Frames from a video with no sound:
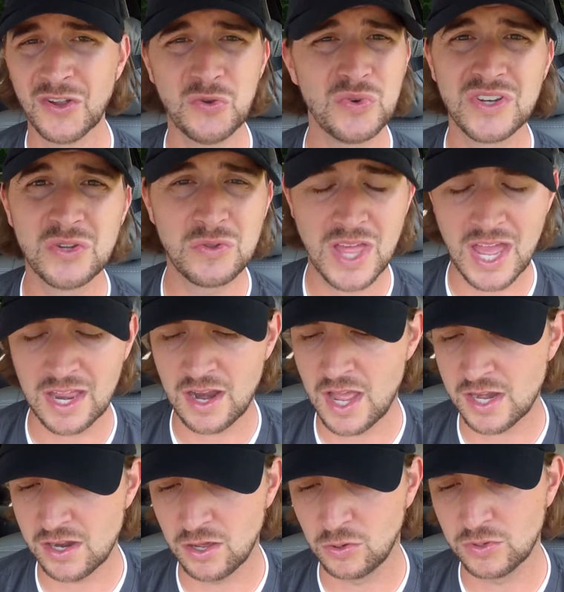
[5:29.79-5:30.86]
Who would do
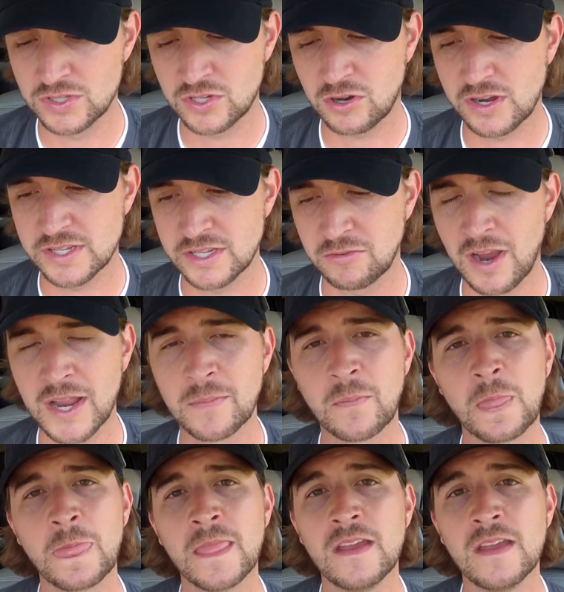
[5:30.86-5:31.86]
that? I know. It's crazy, right?